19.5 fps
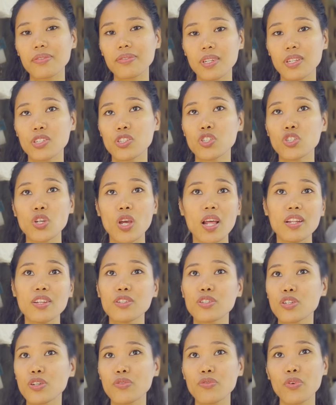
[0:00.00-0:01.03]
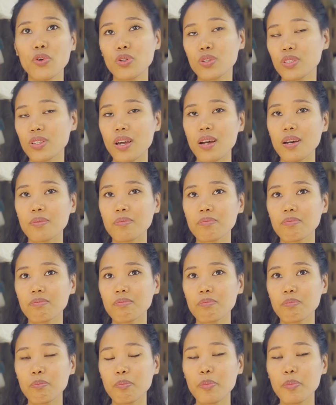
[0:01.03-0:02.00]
It's challenging for some,